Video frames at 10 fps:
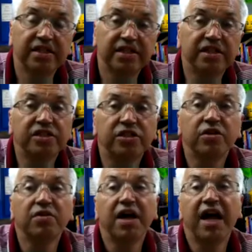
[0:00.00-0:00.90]
So
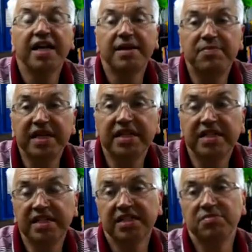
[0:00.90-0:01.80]
an ability
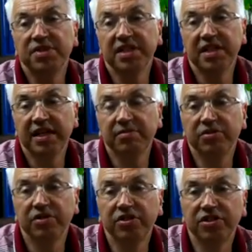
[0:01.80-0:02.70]
to be able
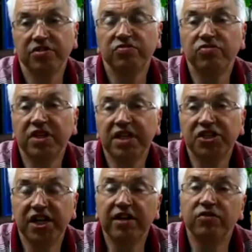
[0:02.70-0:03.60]
to reach
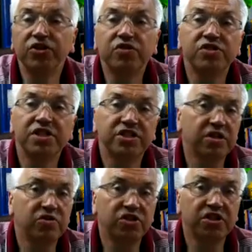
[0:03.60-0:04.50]
out using
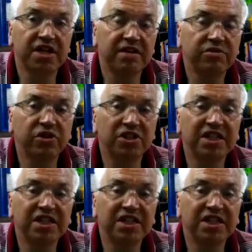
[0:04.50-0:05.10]
social networks